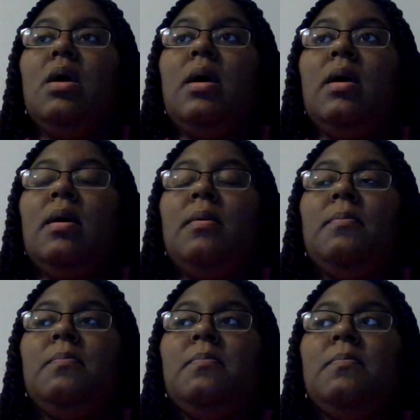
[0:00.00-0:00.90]

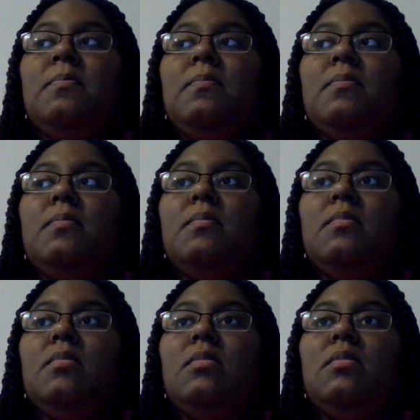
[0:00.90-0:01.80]
Um,
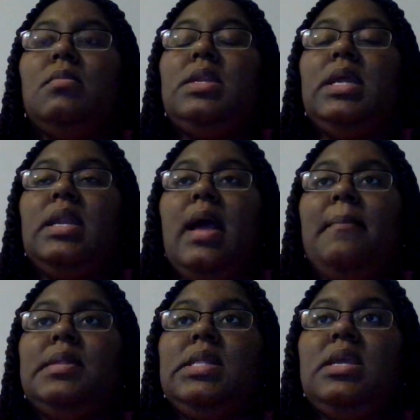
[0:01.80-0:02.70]
then
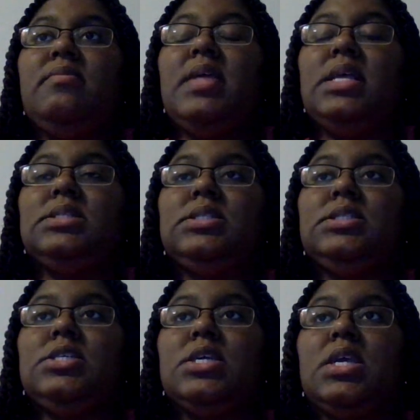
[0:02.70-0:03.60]
I believe they
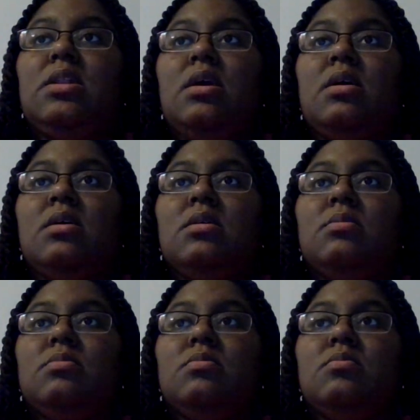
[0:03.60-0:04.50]
took it
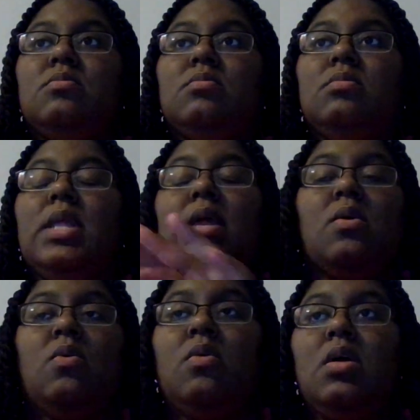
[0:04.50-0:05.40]
up. Later
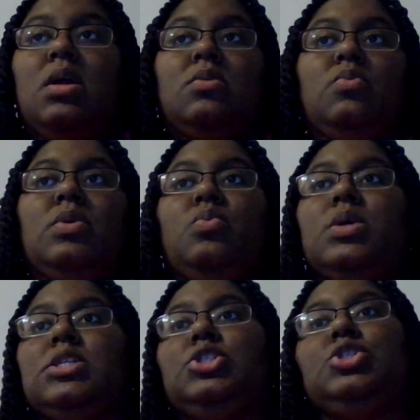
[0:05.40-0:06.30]
on, we
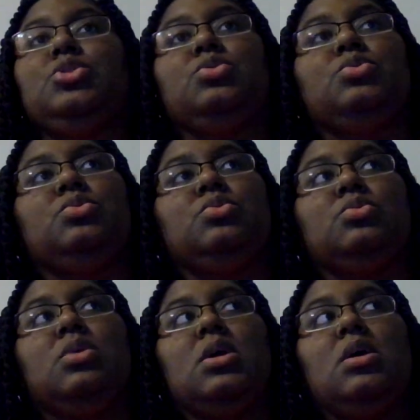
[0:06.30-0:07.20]
went
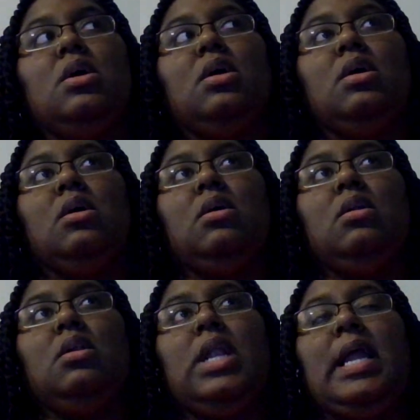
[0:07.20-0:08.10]
to
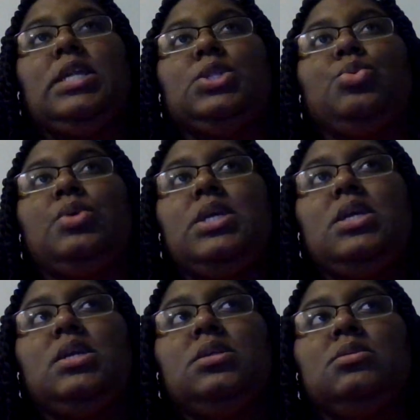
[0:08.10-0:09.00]
like
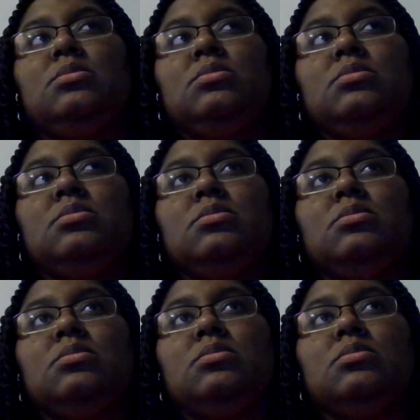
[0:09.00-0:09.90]
three
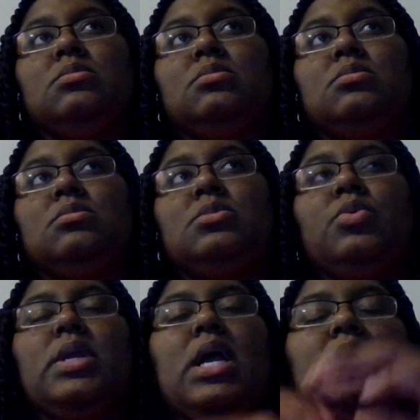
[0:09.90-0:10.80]

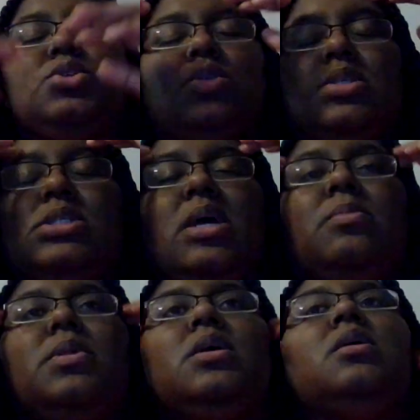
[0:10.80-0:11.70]
300 or
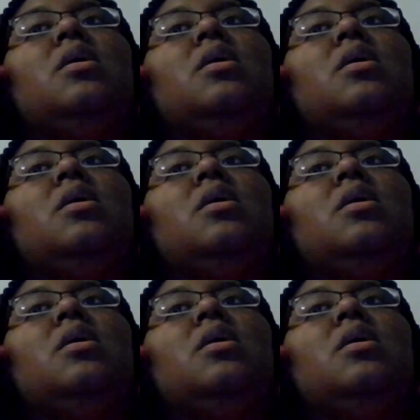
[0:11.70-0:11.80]
something